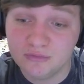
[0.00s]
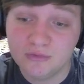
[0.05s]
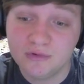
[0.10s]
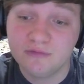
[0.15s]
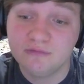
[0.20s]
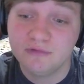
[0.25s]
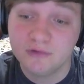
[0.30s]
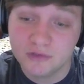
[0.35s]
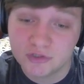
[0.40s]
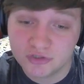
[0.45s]
and
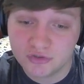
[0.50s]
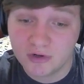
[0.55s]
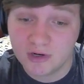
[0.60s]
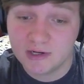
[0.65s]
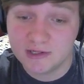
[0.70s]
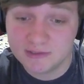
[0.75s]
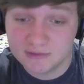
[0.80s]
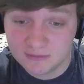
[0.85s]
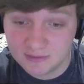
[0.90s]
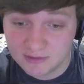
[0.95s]
first strike
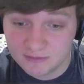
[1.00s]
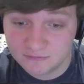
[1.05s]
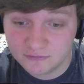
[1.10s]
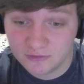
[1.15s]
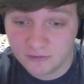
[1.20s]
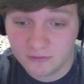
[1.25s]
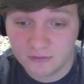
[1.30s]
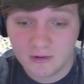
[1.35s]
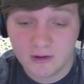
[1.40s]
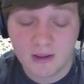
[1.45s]
until end of
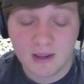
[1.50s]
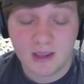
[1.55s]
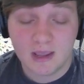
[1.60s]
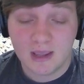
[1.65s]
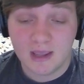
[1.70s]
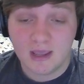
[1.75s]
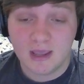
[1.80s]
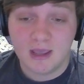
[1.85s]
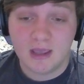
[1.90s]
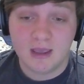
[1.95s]
turn.
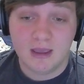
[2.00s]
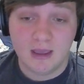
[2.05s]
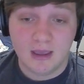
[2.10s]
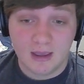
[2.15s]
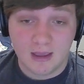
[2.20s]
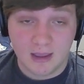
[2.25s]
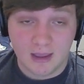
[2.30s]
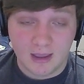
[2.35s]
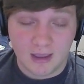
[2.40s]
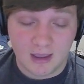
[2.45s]

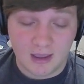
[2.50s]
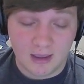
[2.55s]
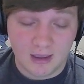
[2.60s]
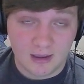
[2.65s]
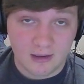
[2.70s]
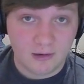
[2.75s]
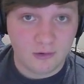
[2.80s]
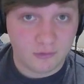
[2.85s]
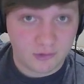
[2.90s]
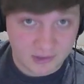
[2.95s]

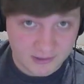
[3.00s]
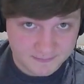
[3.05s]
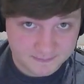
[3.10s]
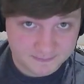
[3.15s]
Okay.